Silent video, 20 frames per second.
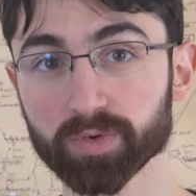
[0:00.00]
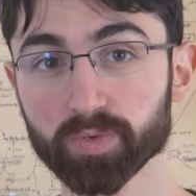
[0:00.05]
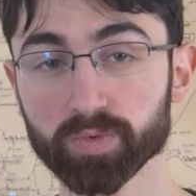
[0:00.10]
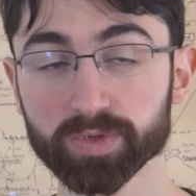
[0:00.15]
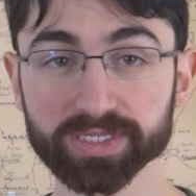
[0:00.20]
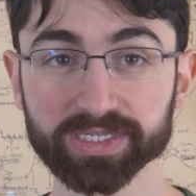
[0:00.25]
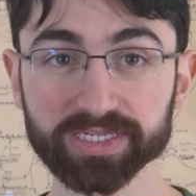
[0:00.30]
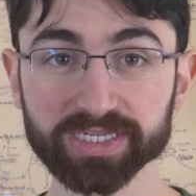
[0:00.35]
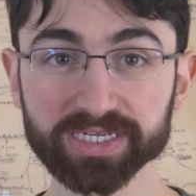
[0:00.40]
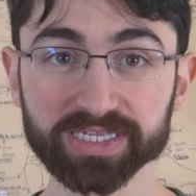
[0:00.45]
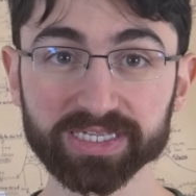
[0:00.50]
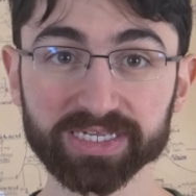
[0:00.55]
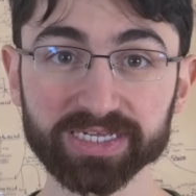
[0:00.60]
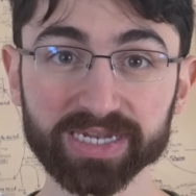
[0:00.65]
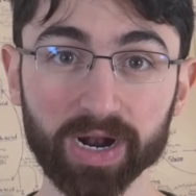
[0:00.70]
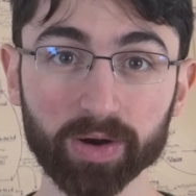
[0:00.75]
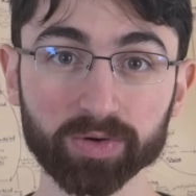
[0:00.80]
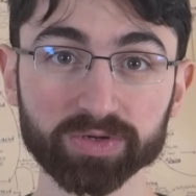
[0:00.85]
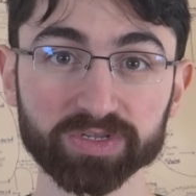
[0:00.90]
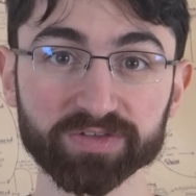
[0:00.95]
with
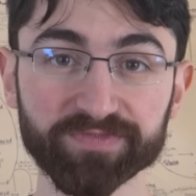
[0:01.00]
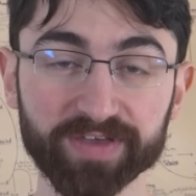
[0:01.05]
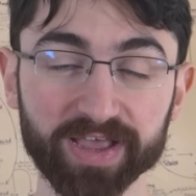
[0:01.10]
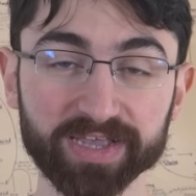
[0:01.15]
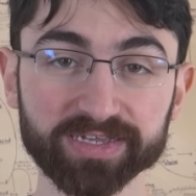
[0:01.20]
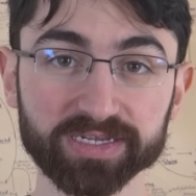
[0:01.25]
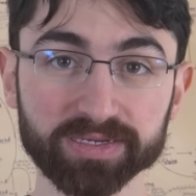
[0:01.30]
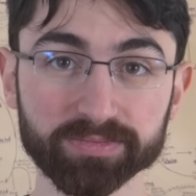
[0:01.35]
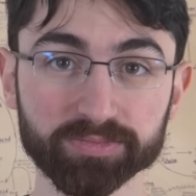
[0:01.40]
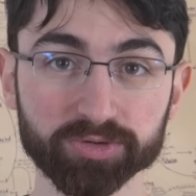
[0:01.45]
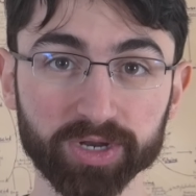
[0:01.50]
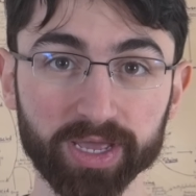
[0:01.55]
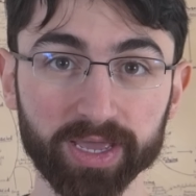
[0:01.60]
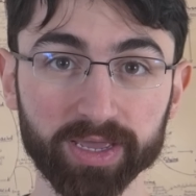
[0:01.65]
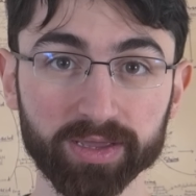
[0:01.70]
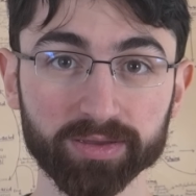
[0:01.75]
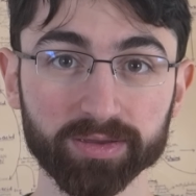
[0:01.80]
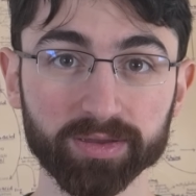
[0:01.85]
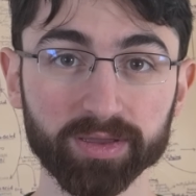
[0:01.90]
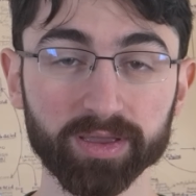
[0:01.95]
16 hours of fasting per
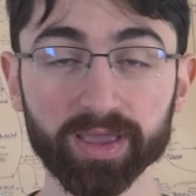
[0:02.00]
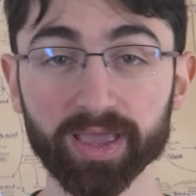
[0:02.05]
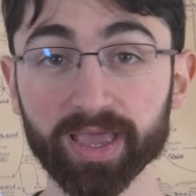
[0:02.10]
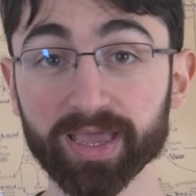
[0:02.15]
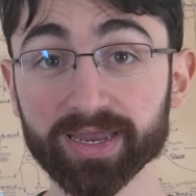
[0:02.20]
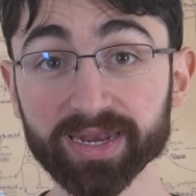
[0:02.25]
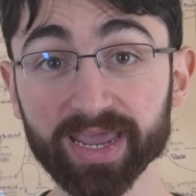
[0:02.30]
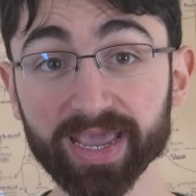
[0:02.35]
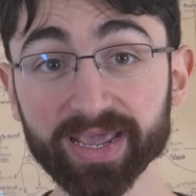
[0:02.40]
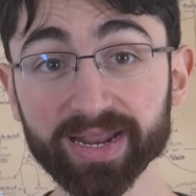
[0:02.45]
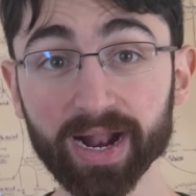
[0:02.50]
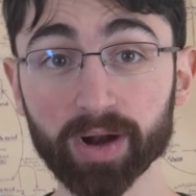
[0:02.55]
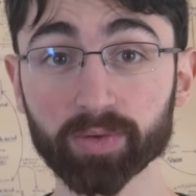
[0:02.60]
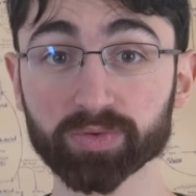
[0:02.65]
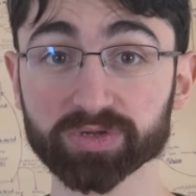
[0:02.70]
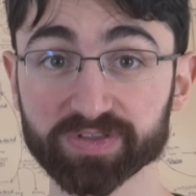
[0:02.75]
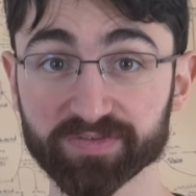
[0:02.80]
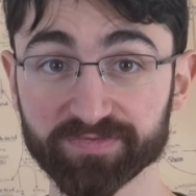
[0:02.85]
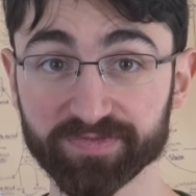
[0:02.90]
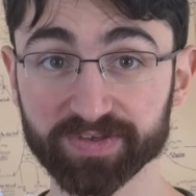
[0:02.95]
day and eight
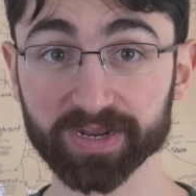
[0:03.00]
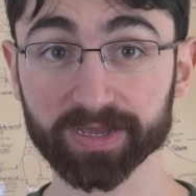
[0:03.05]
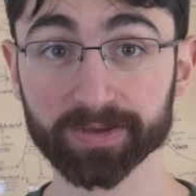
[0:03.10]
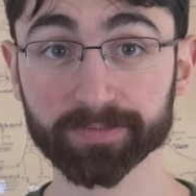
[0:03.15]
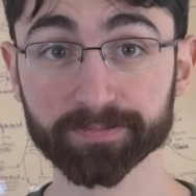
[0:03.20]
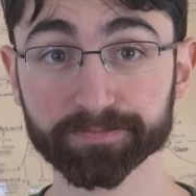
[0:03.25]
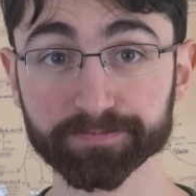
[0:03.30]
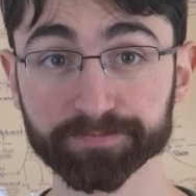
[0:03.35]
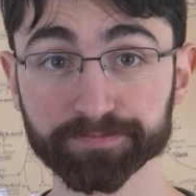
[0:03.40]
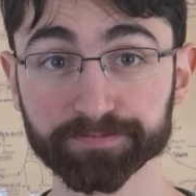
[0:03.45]
hours of feeding.